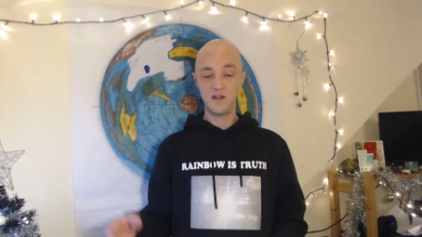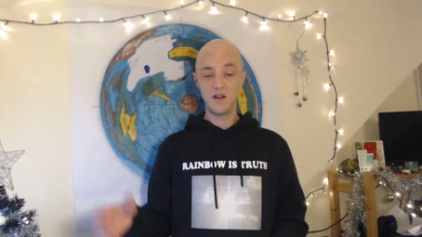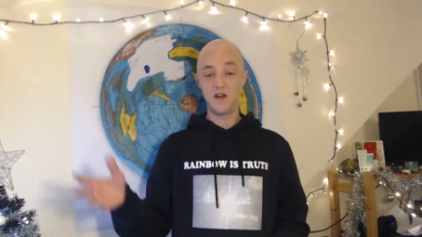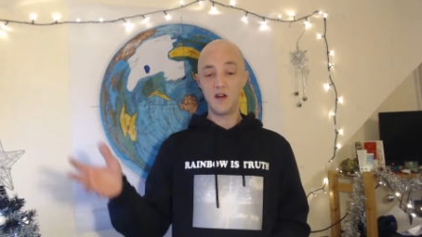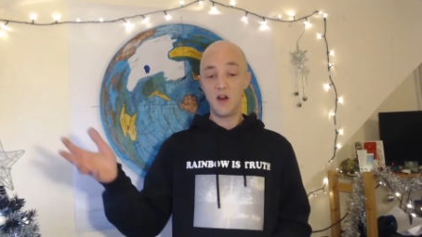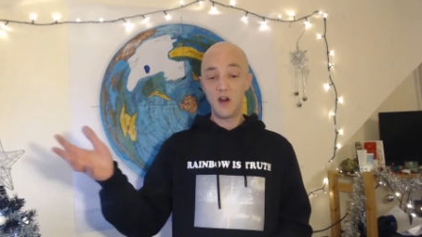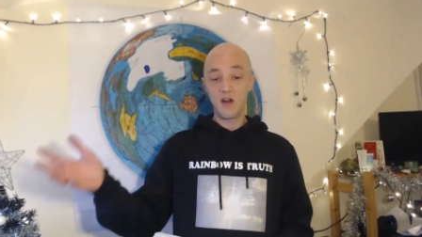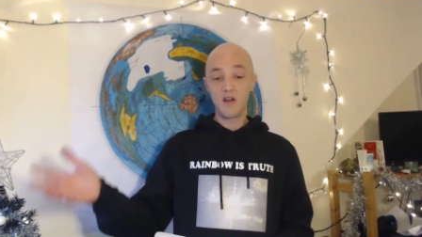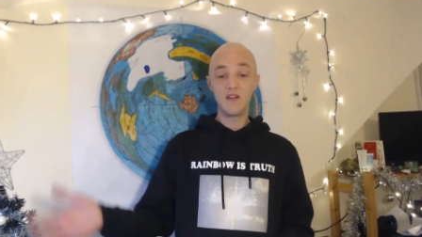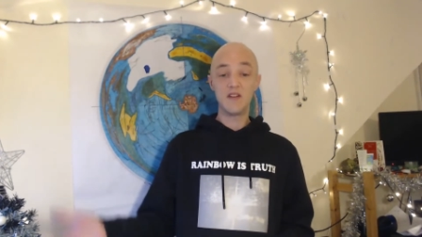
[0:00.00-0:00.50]

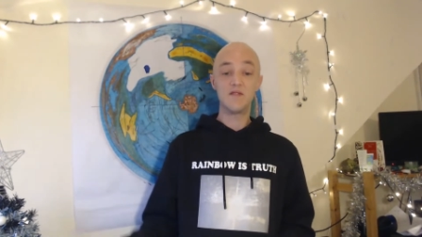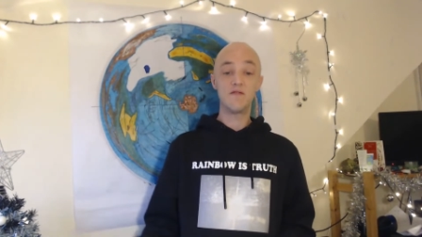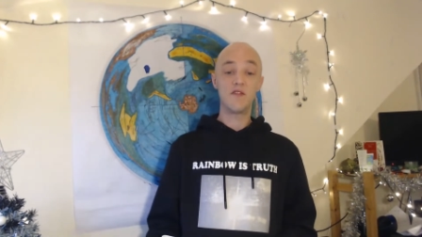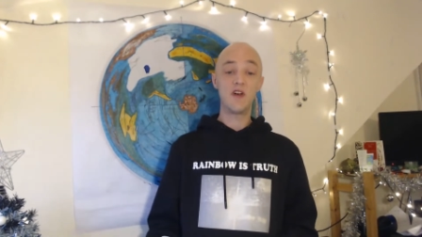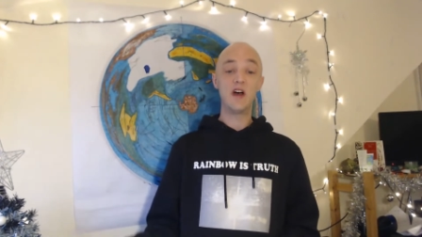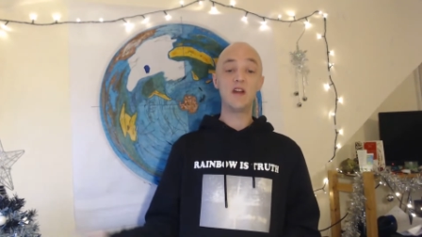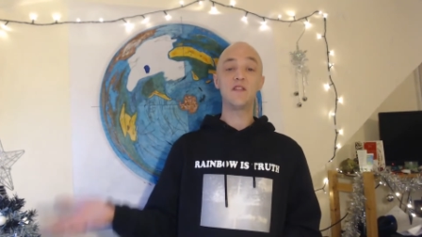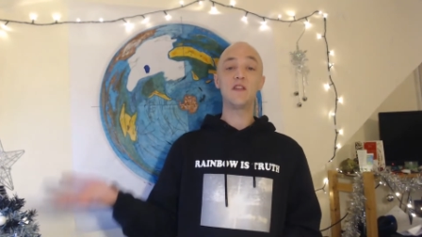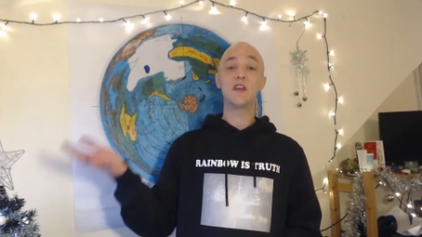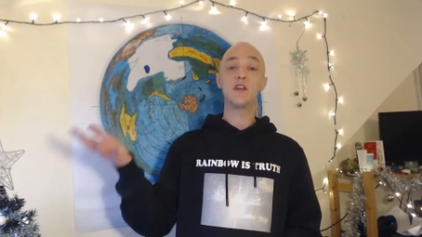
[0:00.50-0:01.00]
are, in
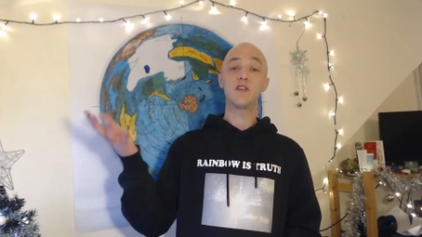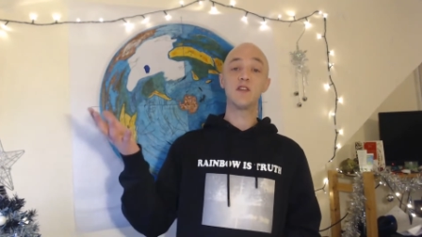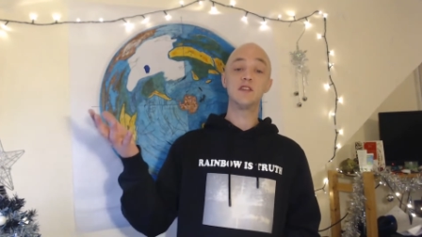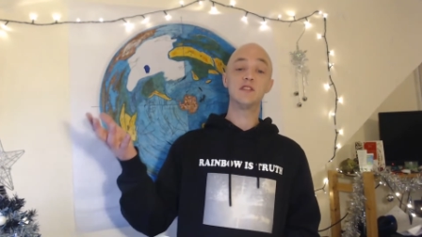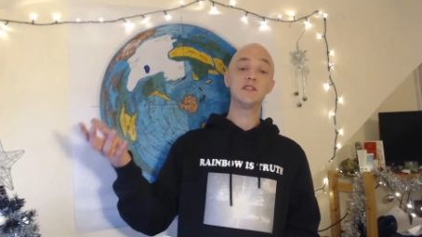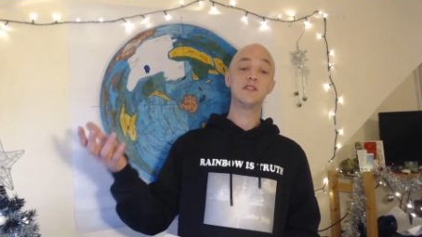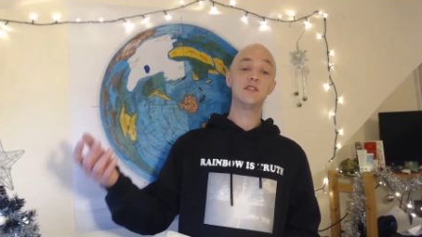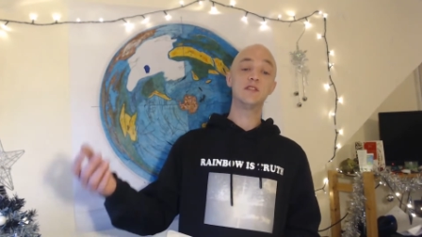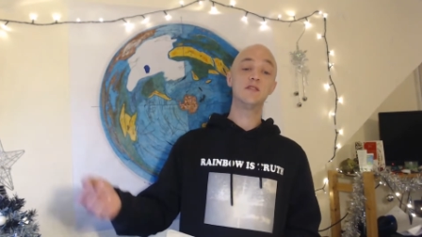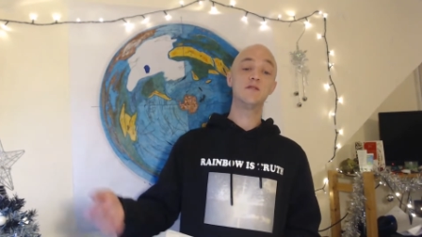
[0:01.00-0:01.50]
fact,
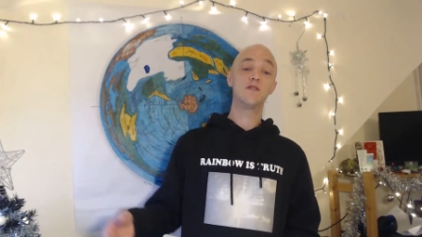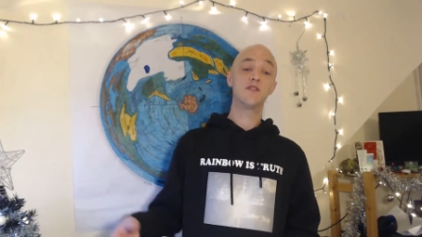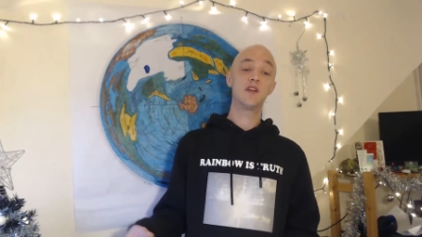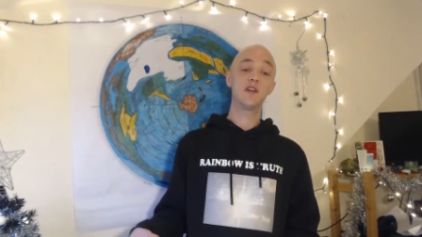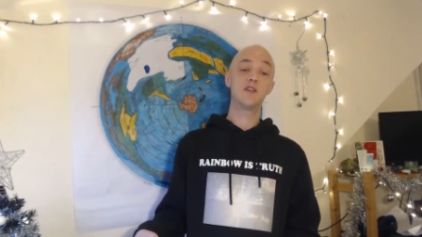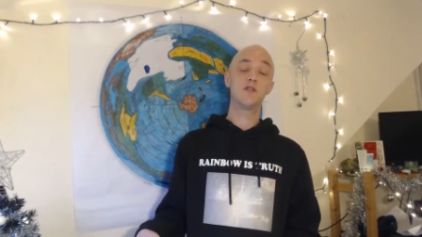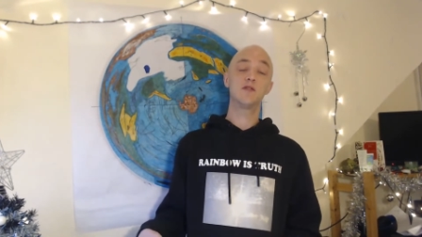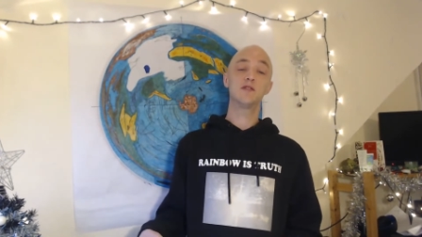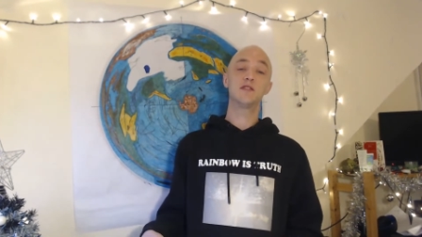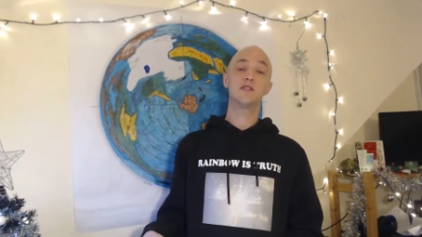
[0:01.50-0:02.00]
increasing in
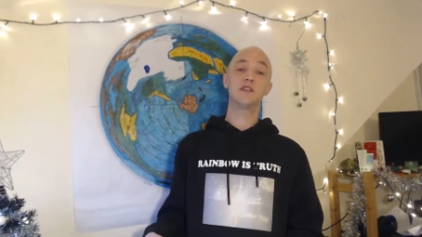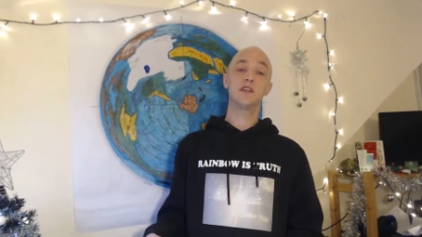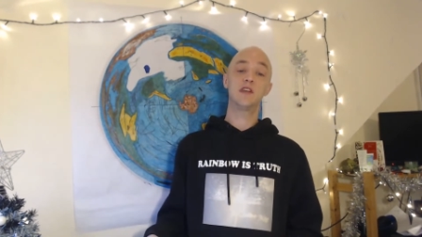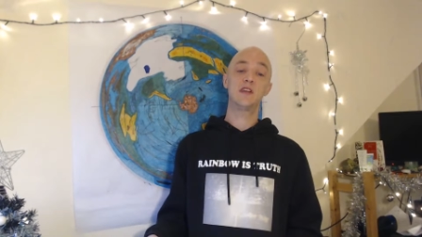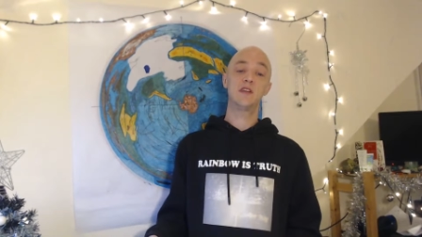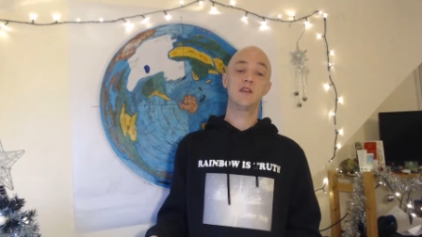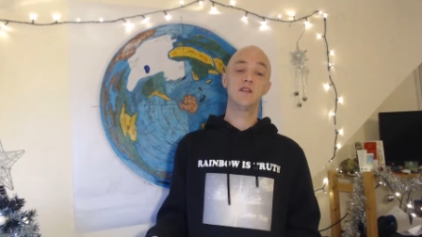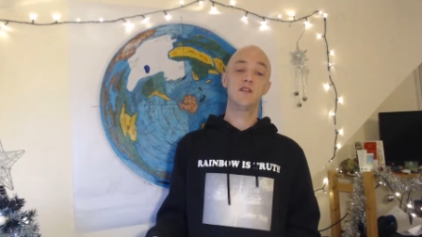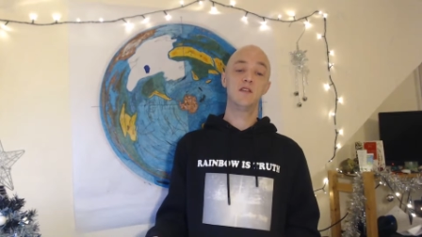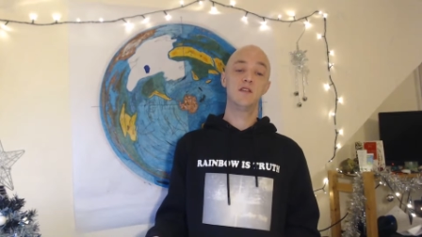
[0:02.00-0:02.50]

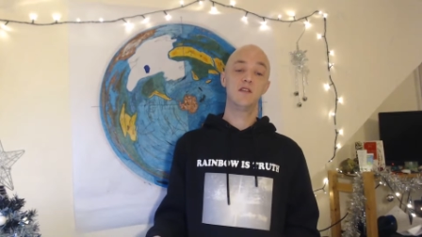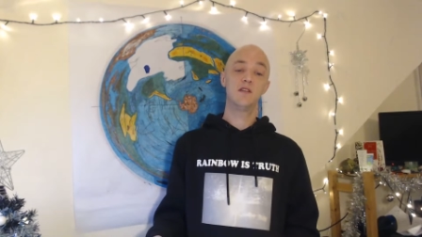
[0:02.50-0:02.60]
frequency,